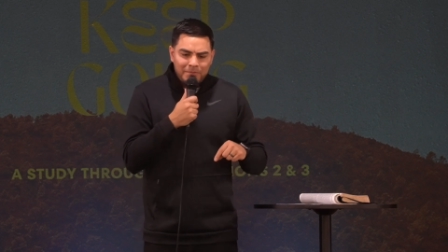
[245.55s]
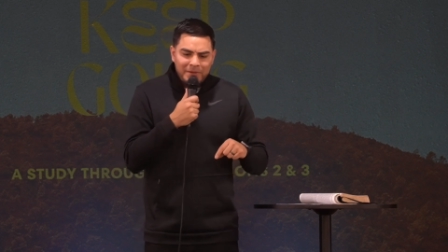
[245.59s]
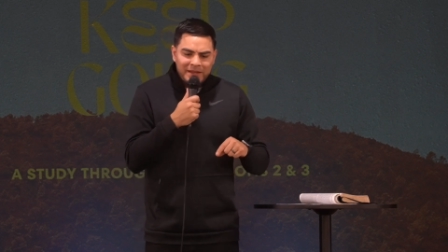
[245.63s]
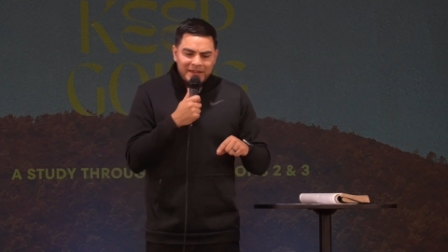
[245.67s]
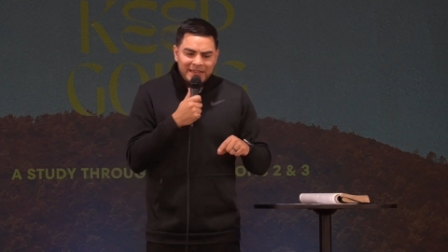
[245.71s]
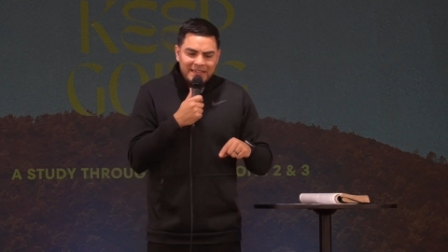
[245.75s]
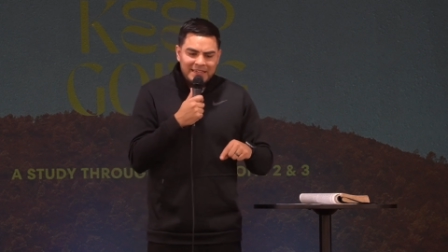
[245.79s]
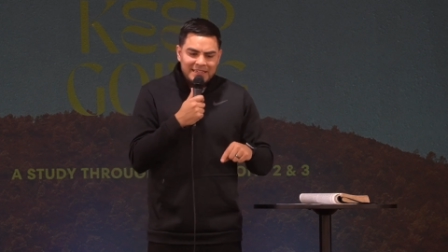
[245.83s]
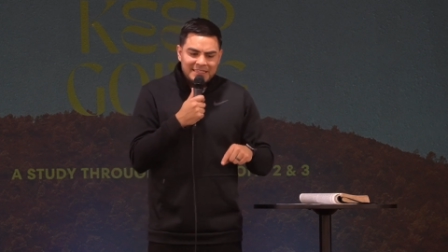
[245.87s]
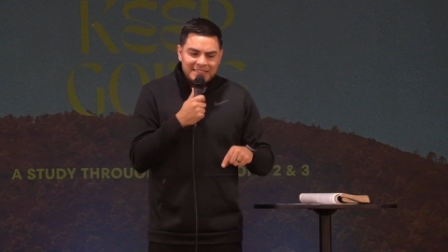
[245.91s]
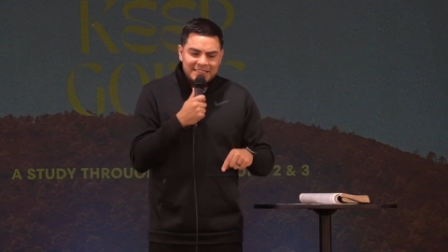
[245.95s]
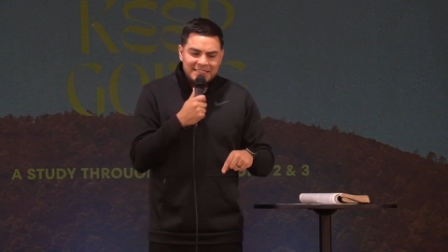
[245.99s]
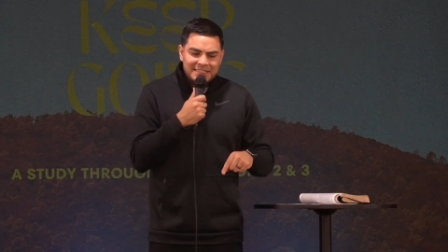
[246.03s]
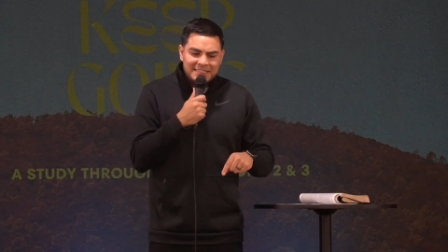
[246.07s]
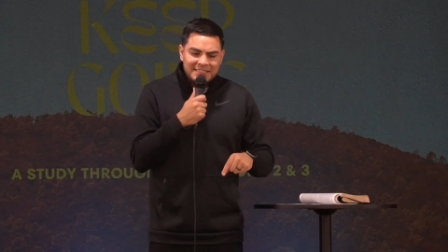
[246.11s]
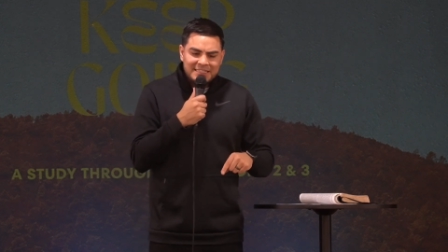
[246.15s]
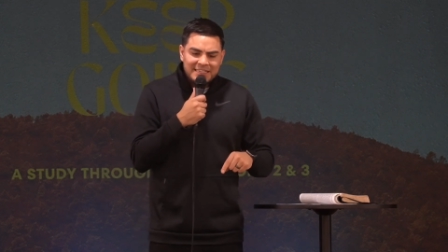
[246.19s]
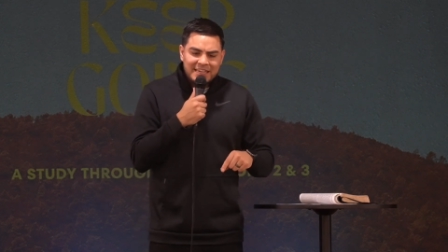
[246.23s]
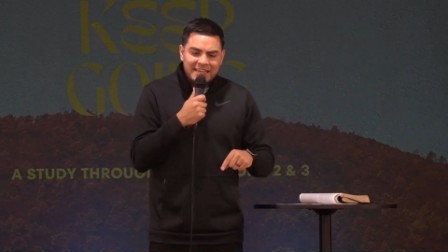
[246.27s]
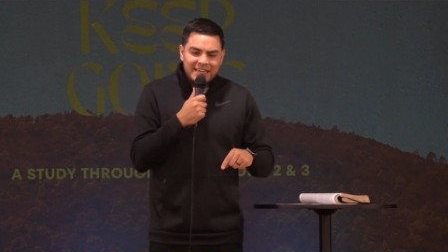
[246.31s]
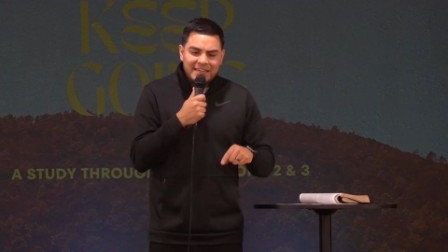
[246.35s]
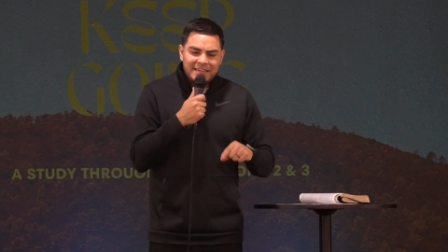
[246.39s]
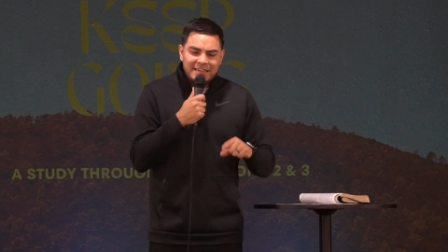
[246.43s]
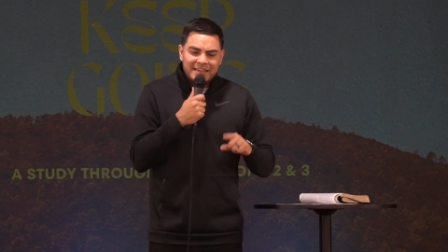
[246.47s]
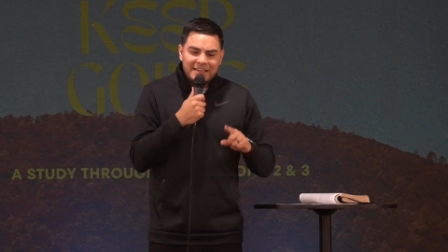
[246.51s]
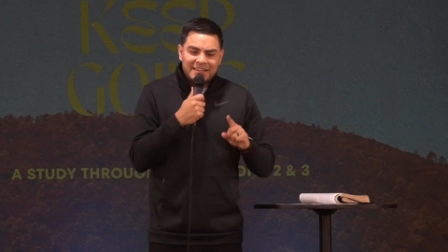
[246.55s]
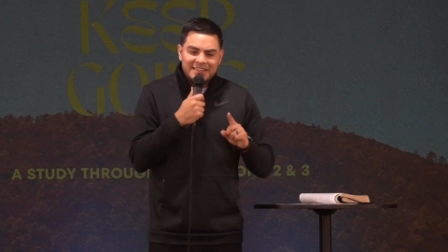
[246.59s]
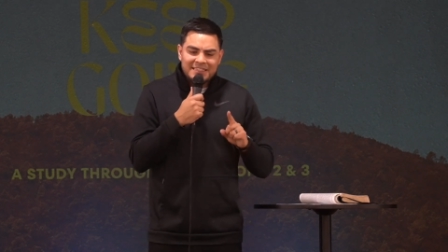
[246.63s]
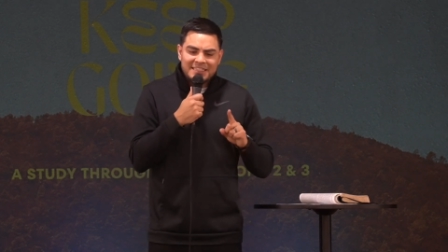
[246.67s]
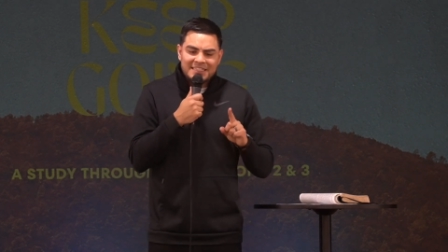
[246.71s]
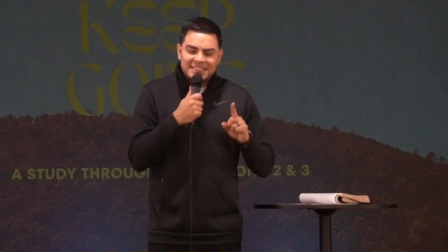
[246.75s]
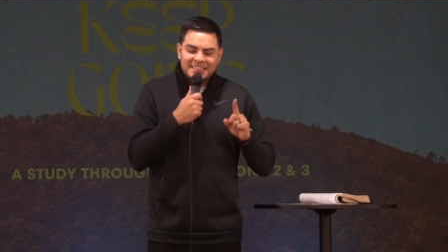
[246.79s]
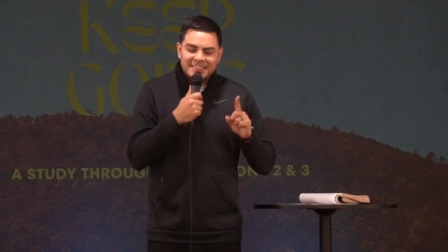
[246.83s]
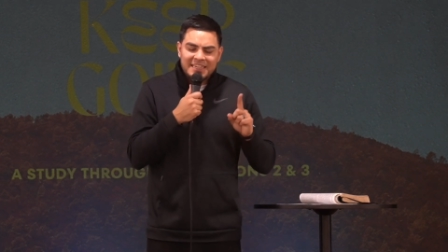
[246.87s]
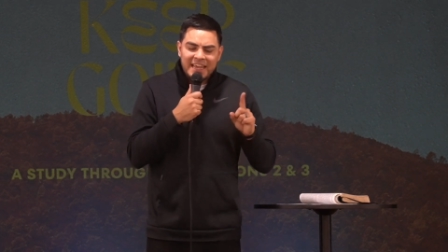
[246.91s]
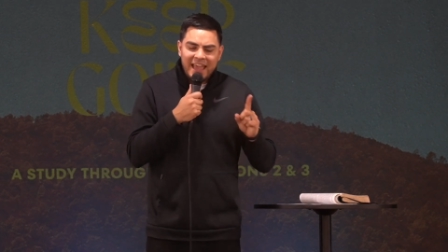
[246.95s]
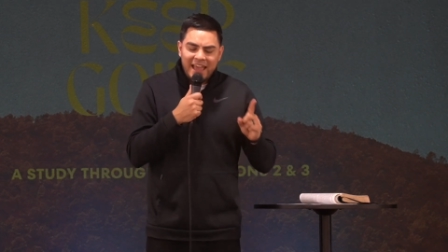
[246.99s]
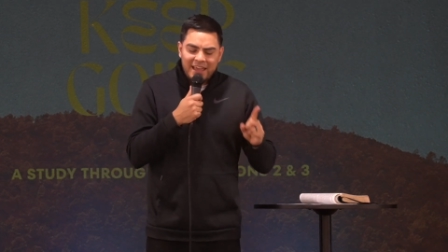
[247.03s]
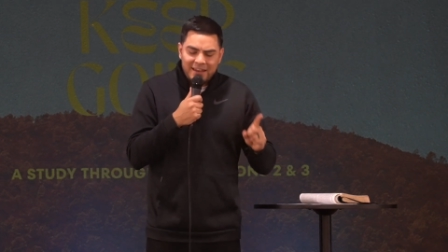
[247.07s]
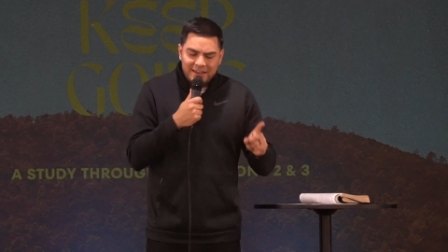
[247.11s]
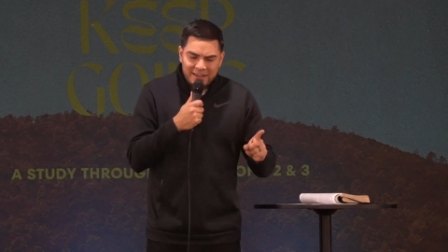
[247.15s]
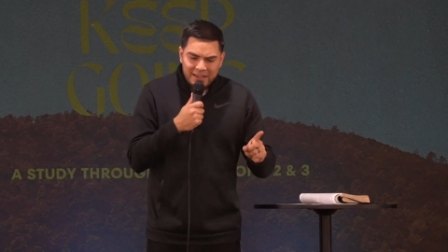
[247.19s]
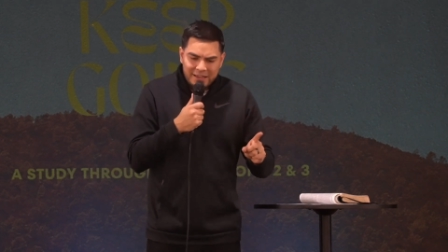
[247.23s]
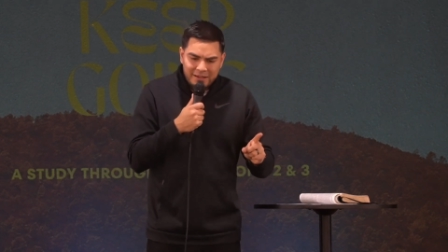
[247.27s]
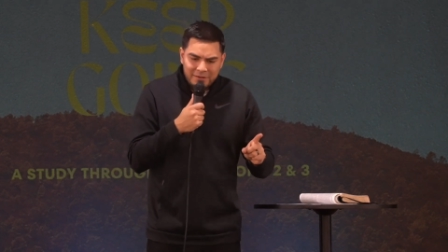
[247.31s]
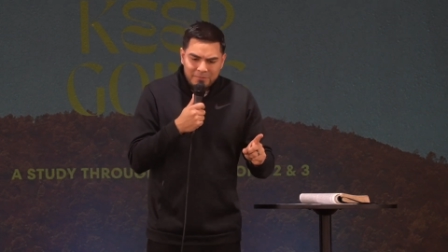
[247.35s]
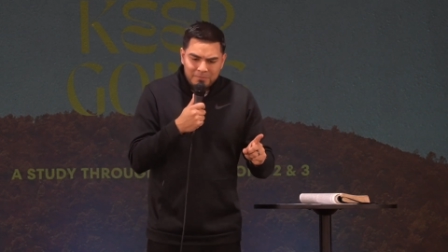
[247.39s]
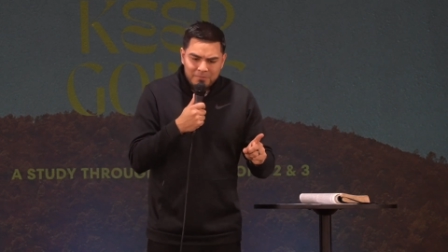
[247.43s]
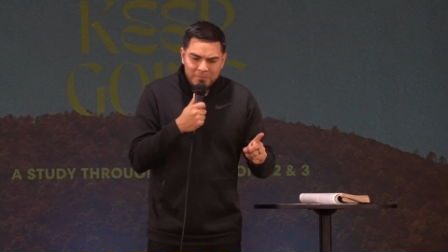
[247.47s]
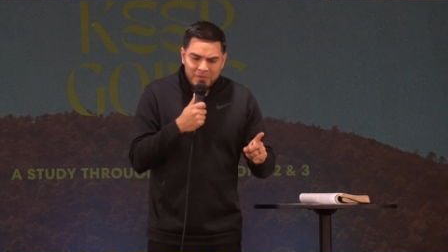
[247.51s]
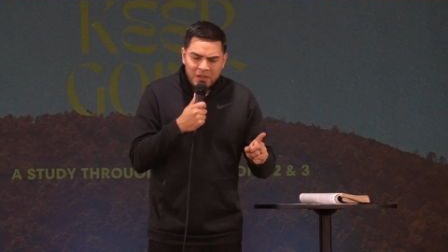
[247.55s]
but he's seen standing.